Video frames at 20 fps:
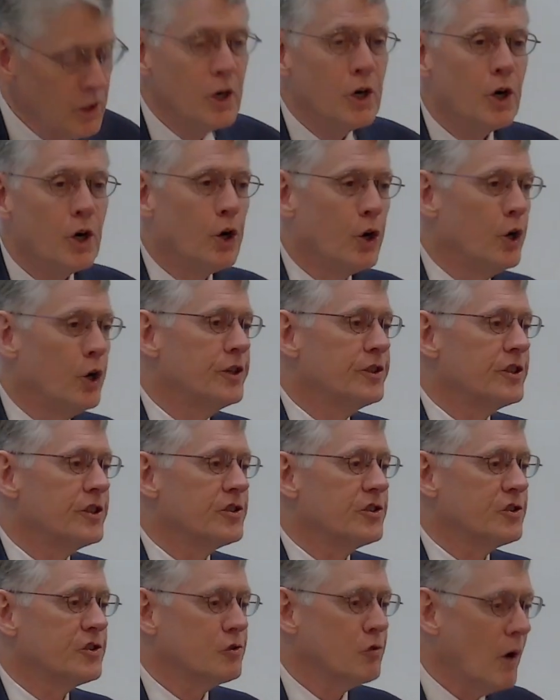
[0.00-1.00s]
her
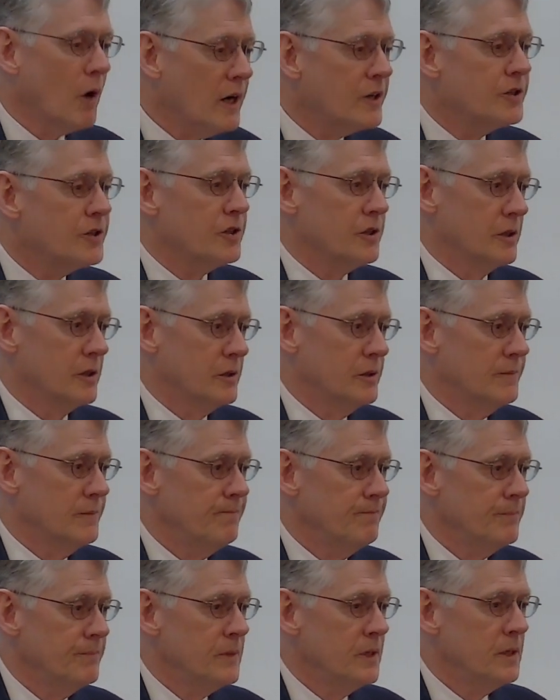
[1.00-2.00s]

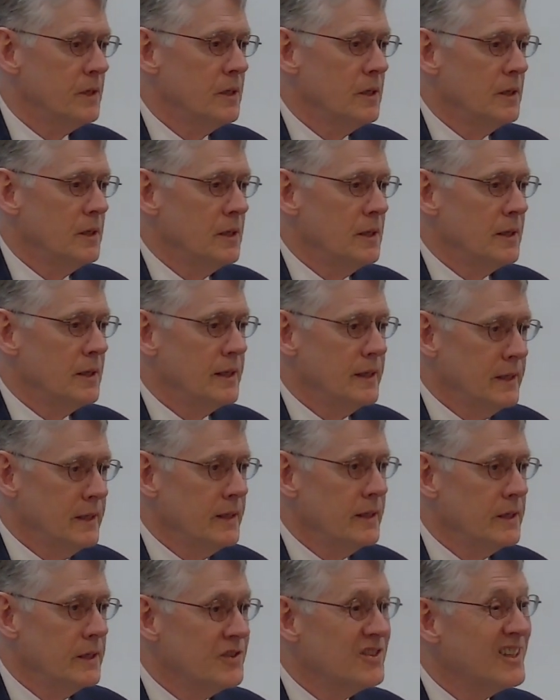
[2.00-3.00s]
destruction
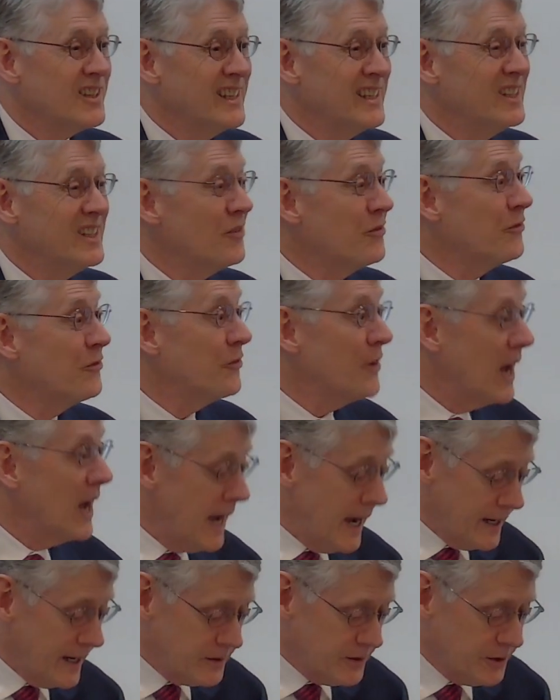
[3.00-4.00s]
is, in
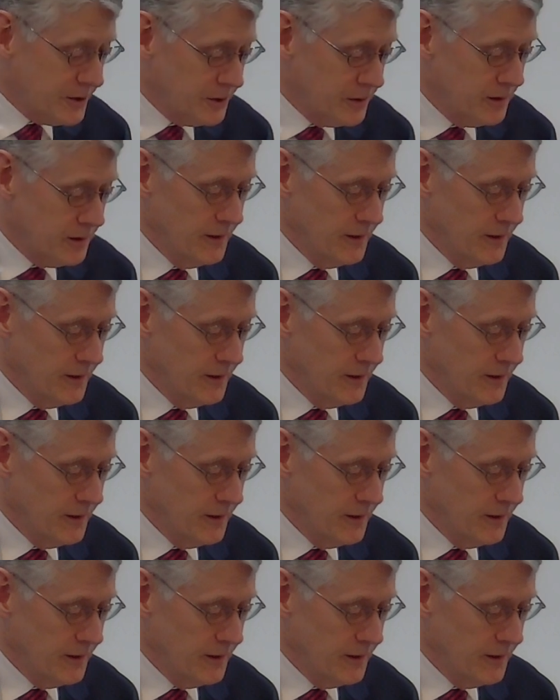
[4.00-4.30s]
effect,